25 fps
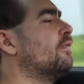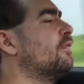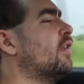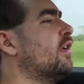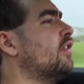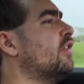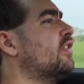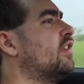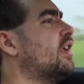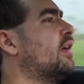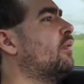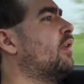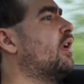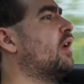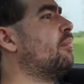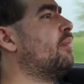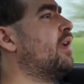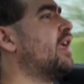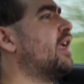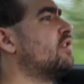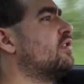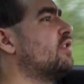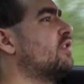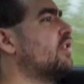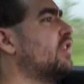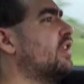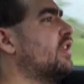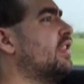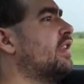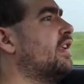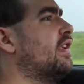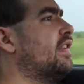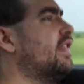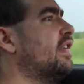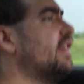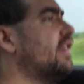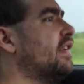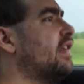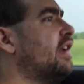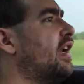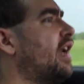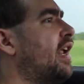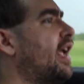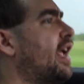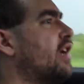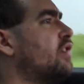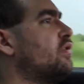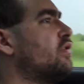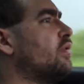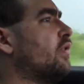First, I want to make sure that this isn't
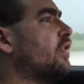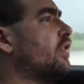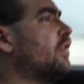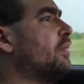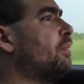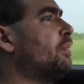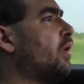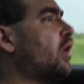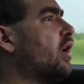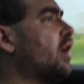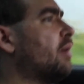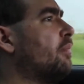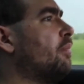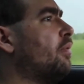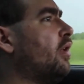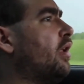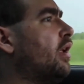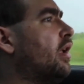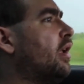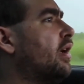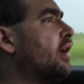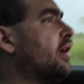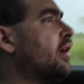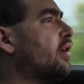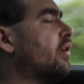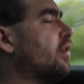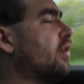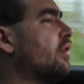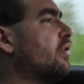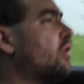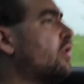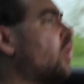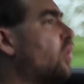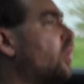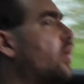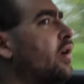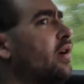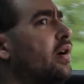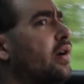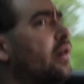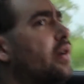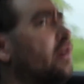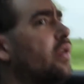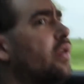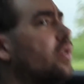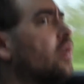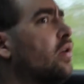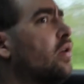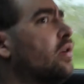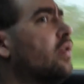an actual spark plug or
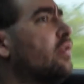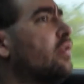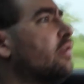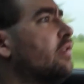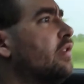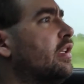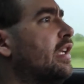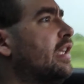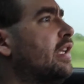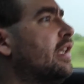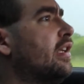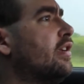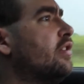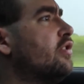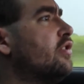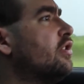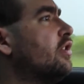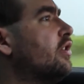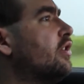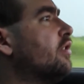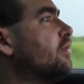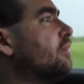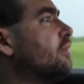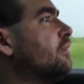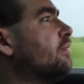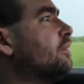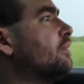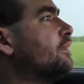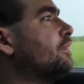coil or lead issue.